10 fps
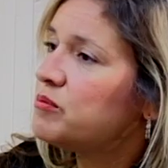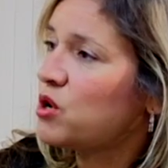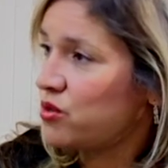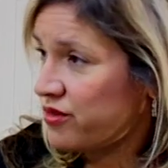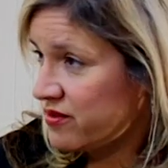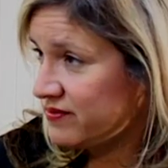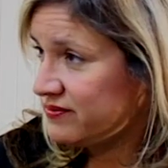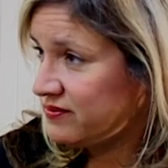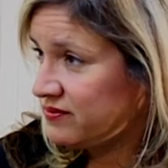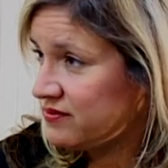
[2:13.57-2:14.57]
Both.
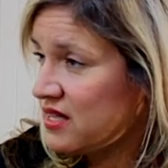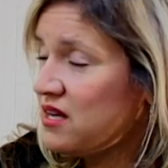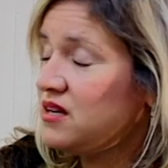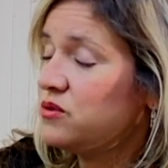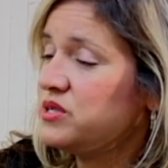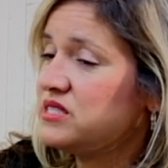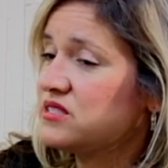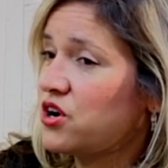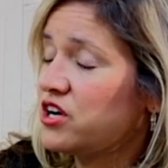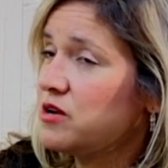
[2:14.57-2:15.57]
We
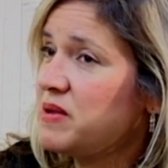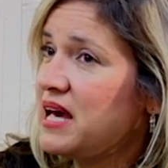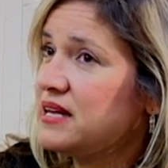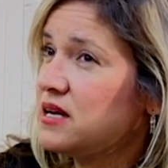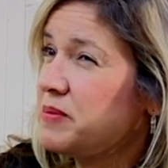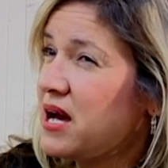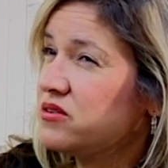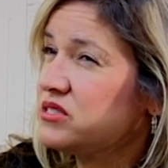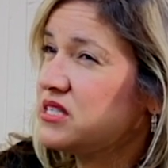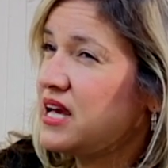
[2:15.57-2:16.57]
start them at
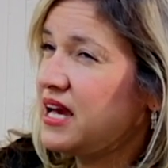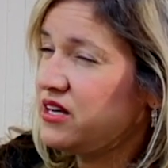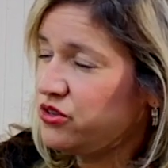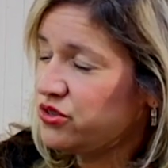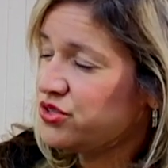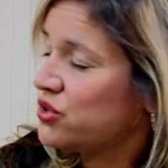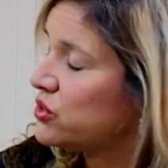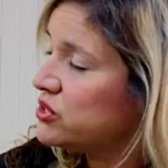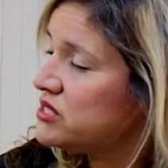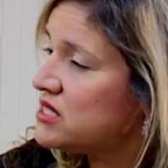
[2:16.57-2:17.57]
about 10 years
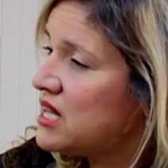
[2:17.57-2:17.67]
old,